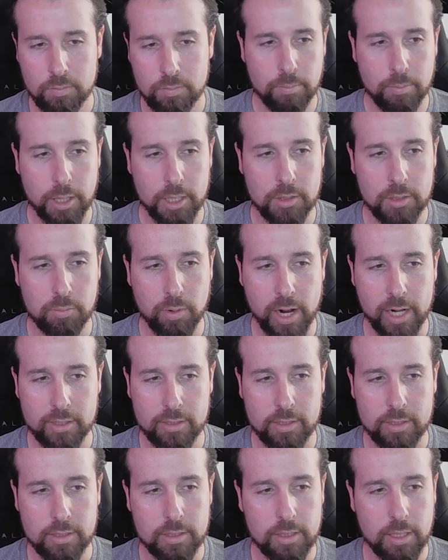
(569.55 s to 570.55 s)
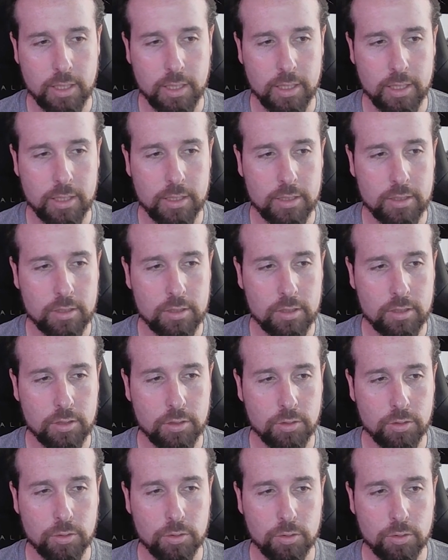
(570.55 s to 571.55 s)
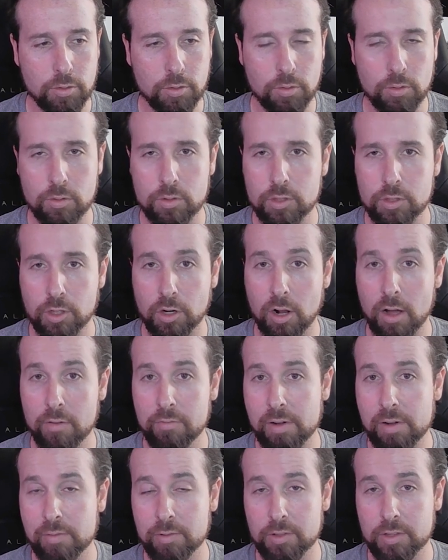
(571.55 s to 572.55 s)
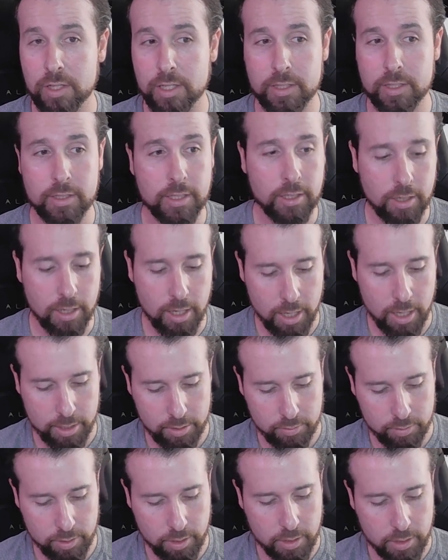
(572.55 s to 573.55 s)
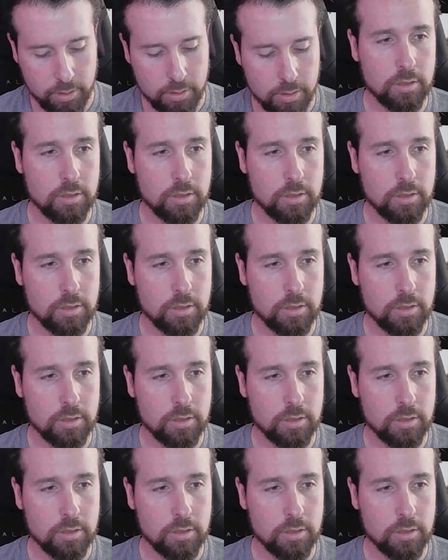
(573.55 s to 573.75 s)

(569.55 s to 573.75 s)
Best practice is to turn off everything that you're not using.